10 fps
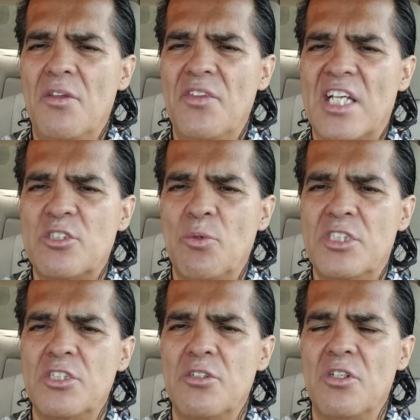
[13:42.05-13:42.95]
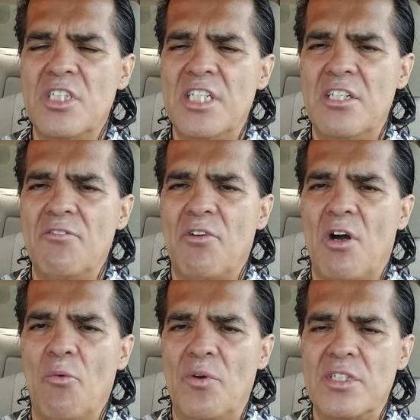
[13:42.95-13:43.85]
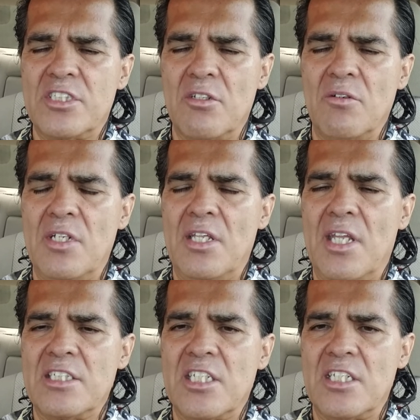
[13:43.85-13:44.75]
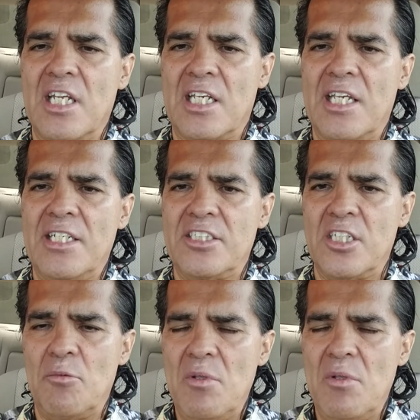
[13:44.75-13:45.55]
that's what you're getting involved with. So, and that's like a heads up.